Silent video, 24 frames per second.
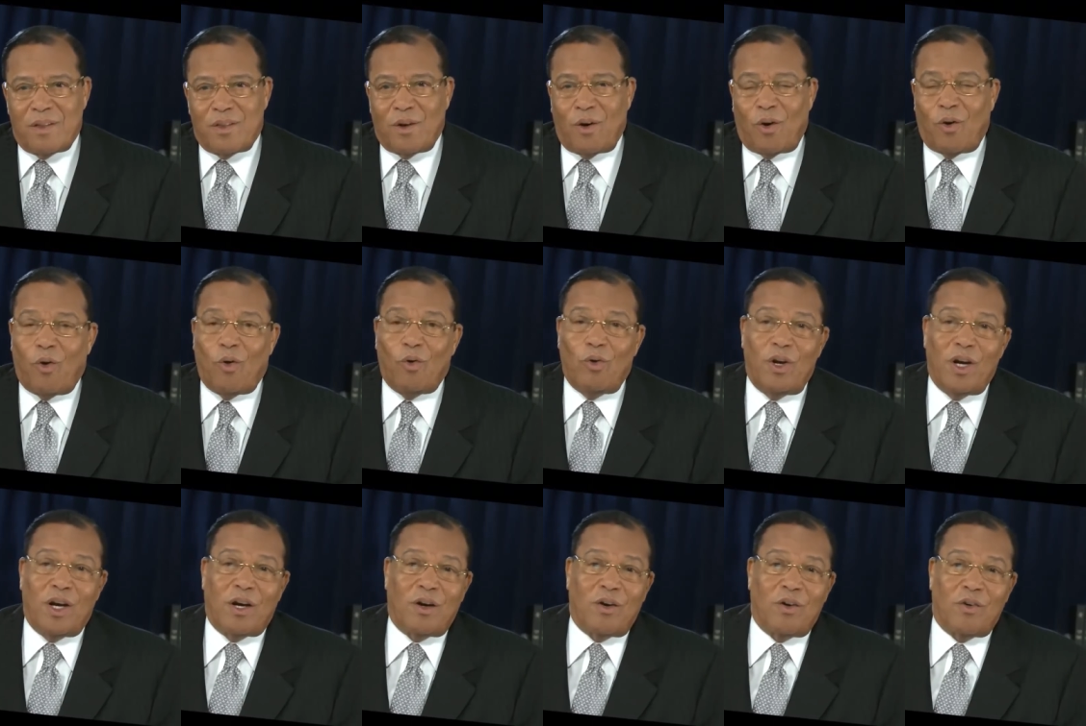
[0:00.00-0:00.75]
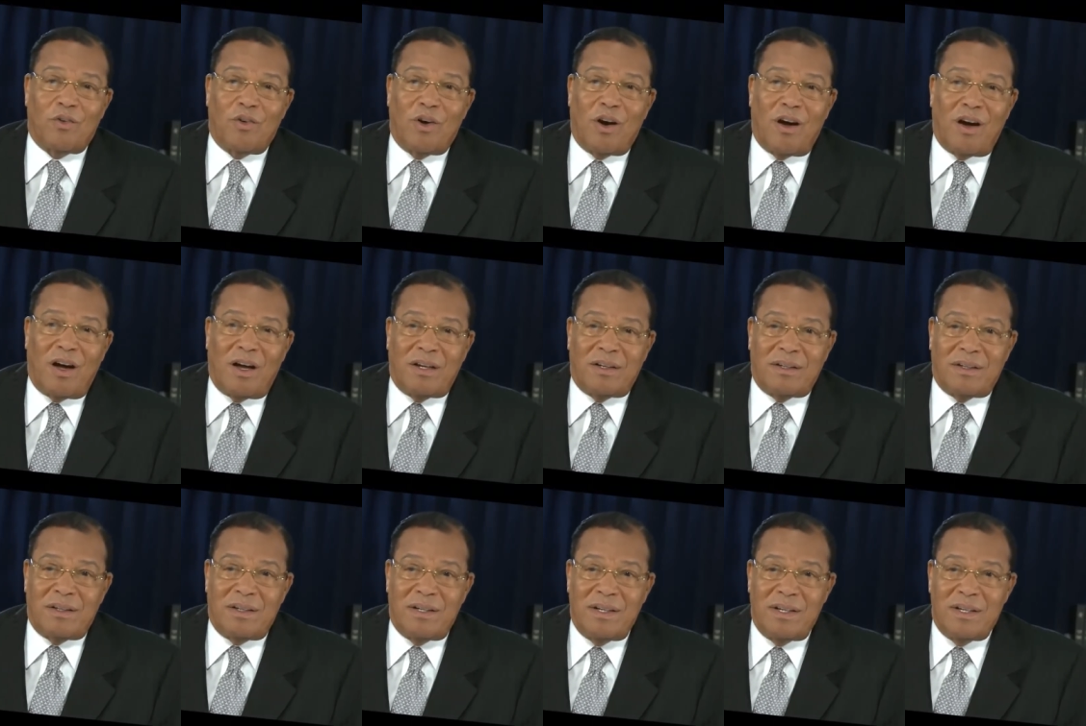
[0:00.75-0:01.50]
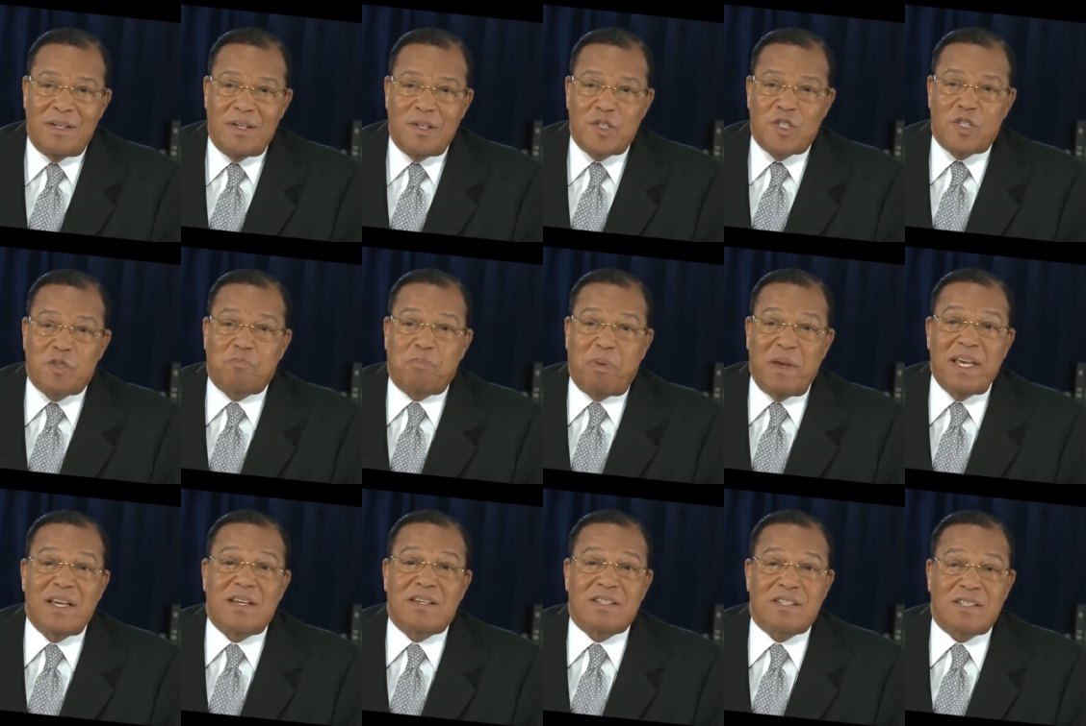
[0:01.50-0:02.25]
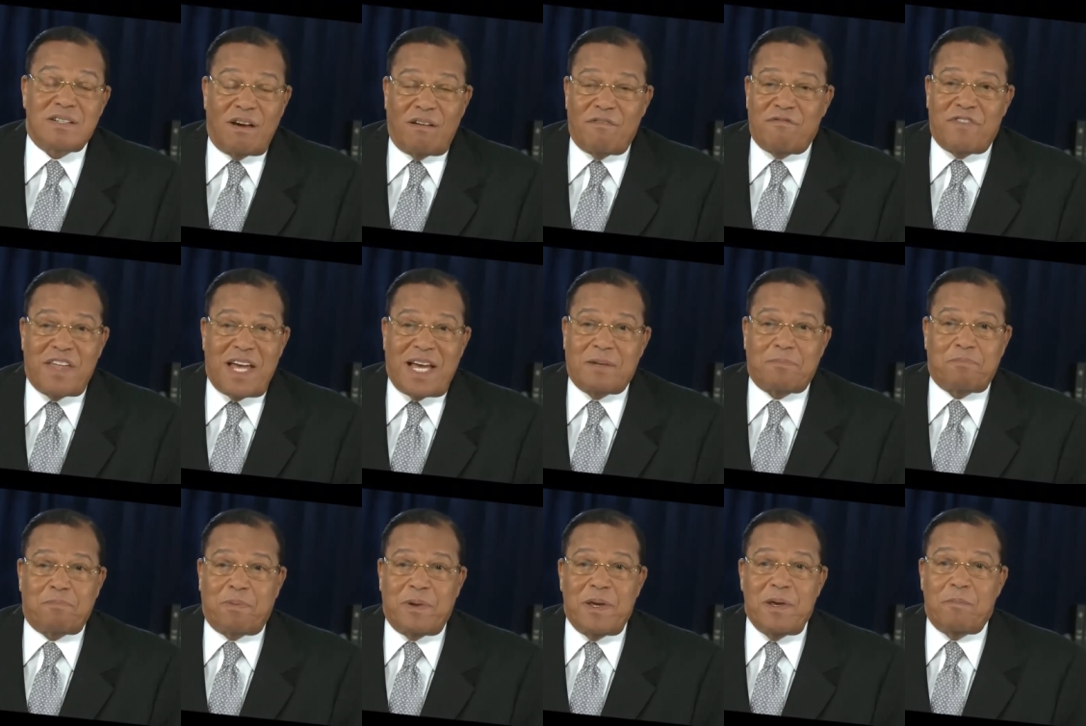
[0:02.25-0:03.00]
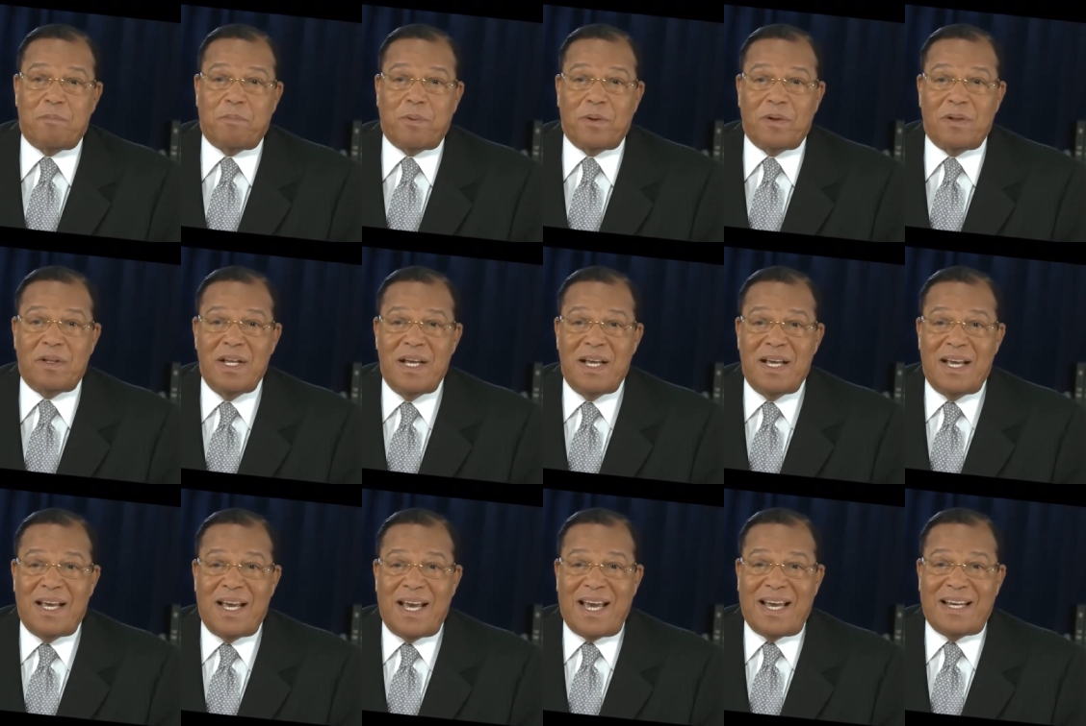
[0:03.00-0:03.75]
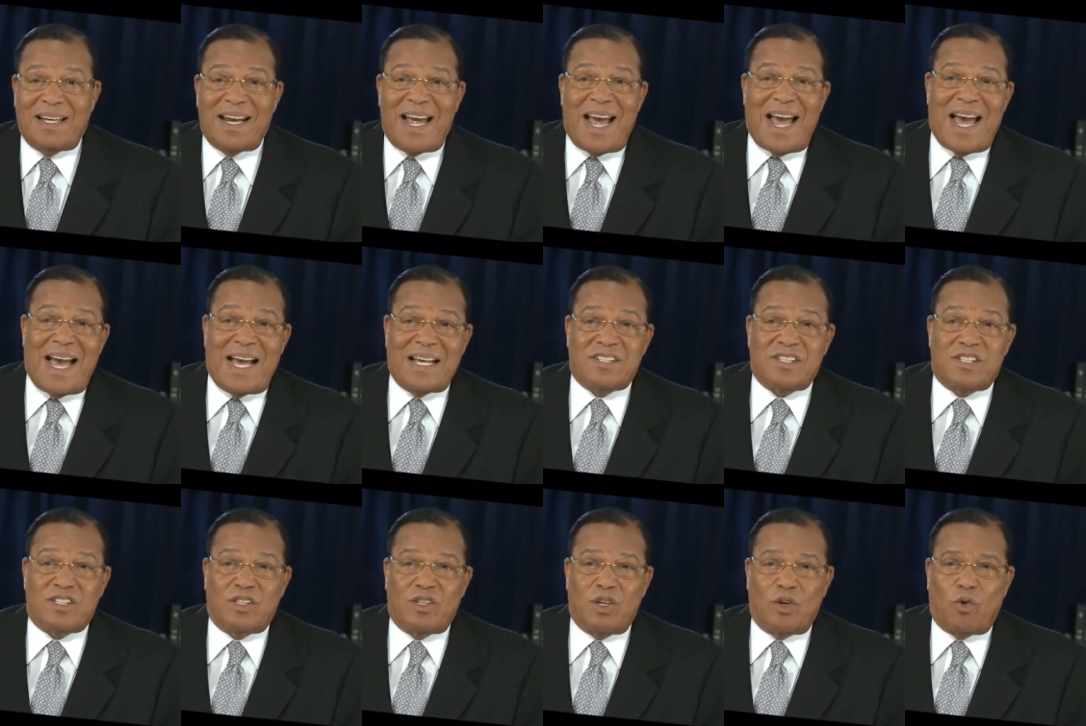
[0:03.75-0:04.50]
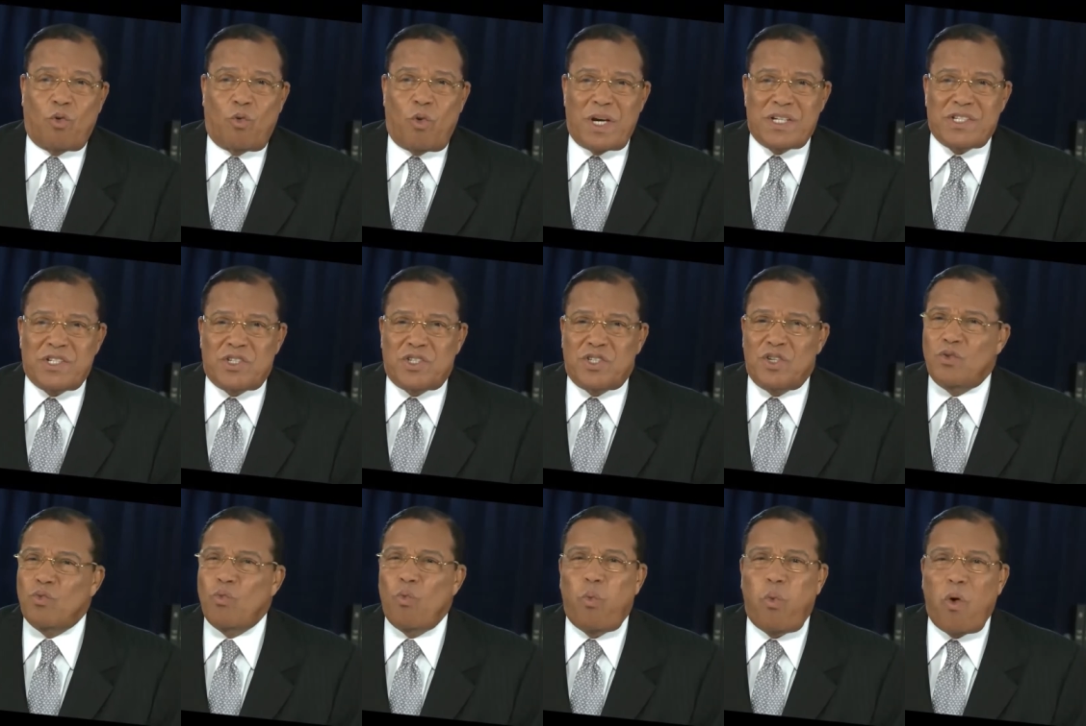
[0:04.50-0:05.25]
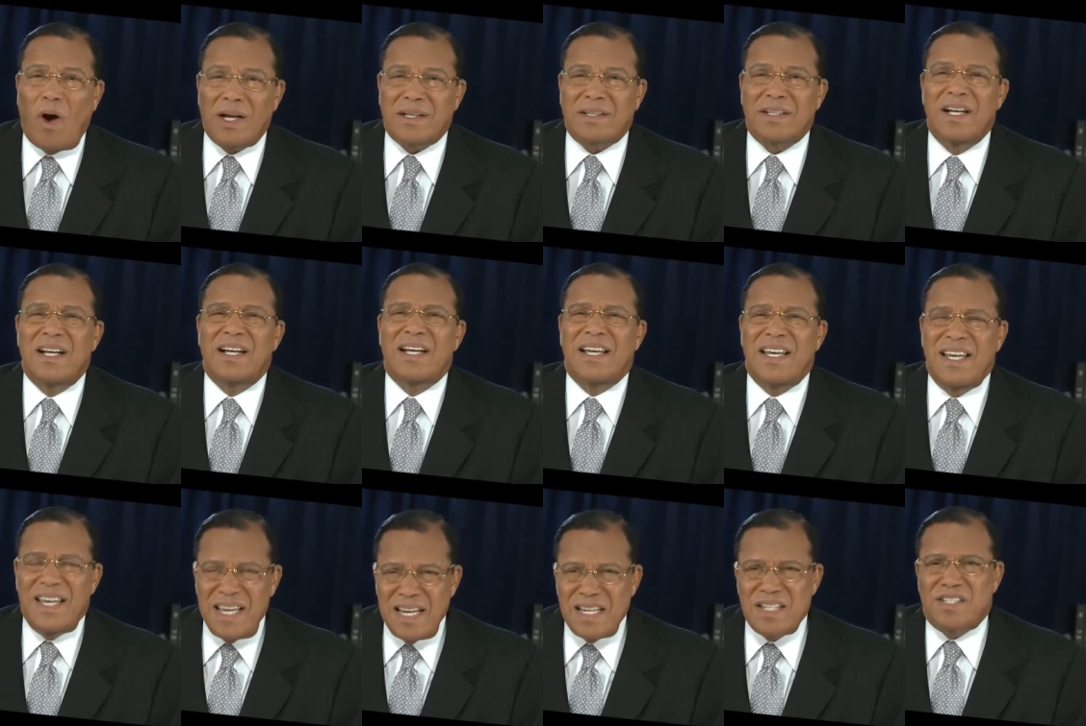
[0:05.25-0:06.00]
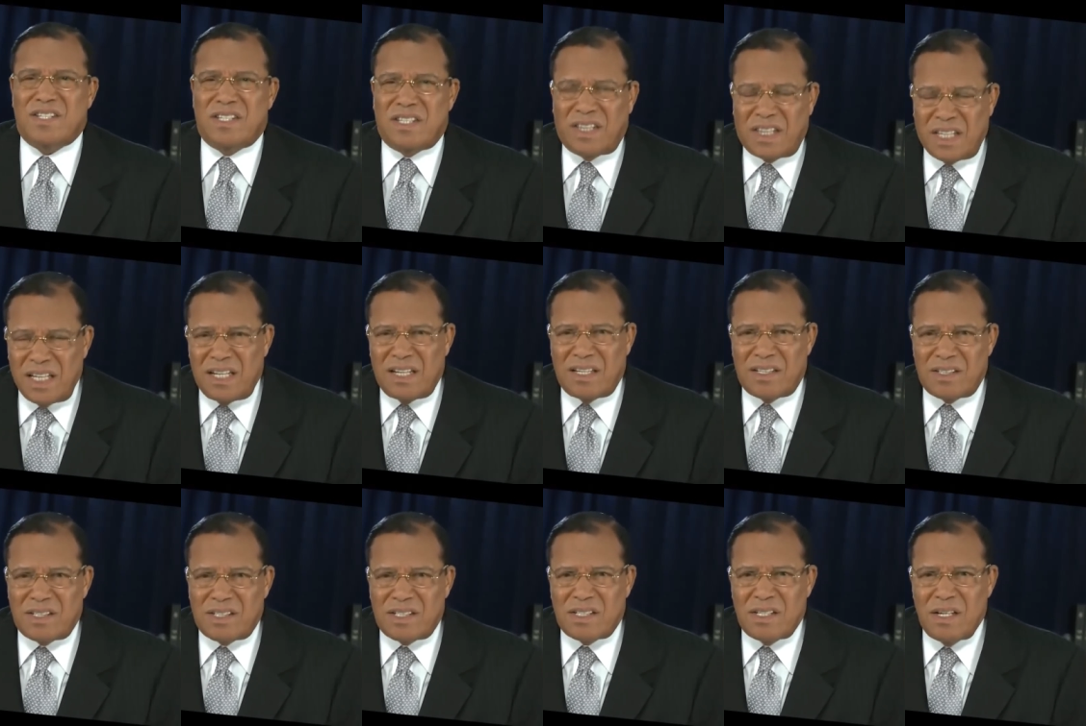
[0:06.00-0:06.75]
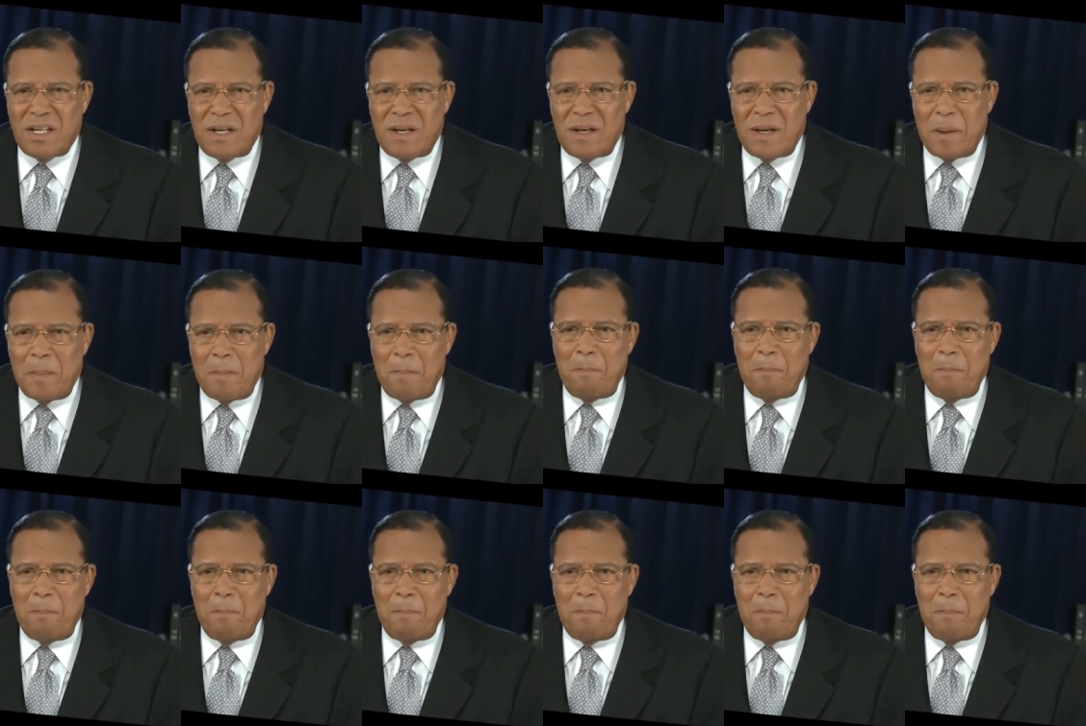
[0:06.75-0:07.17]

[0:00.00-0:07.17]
The Holy Quran speaks of that people and asks the question, what is this?